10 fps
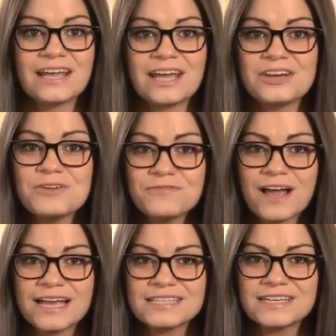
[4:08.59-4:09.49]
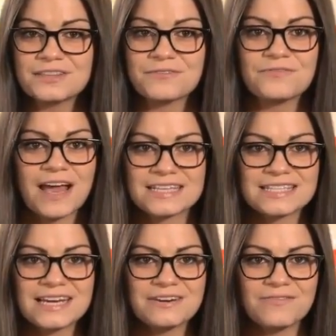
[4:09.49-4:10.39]
Can you find another
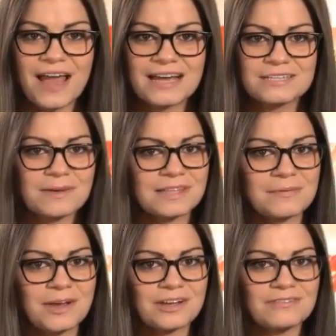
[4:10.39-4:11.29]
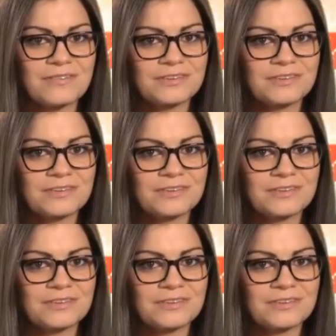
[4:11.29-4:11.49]
fascinating fact about the American